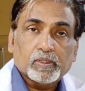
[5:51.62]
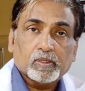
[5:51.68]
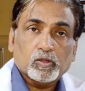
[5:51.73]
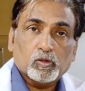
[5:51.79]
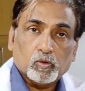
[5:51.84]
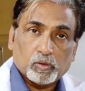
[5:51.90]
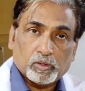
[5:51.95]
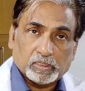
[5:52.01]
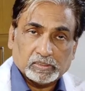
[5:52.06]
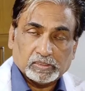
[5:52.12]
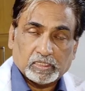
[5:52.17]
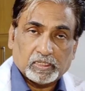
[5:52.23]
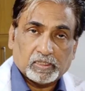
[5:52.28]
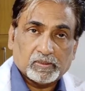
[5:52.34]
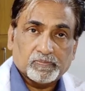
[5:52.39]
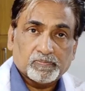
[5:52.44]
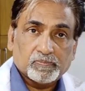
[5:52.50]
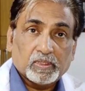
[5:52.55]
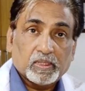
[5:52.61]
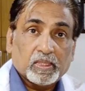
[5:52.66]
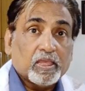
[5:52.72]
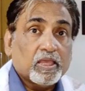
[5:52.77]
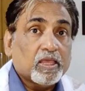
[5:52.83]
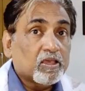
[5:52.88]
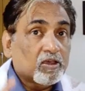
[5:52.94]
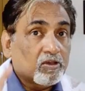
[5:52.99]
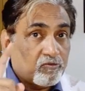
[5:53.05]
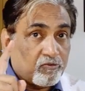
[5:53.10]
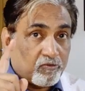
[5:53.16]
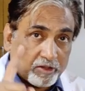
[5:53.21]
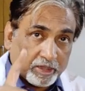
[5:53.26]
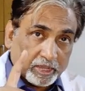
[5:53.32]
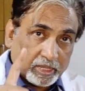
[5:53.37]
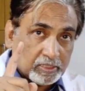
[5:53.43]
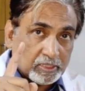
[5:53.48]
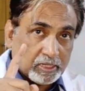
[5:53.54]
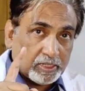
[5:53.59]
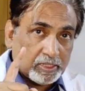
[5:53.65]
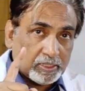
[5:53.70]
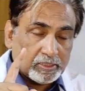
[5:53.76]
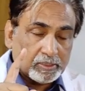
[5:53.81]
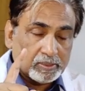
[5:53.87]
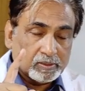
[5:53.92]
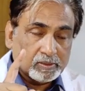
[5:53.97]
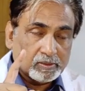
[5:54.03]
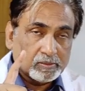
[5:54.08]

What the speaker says: good result. Finally,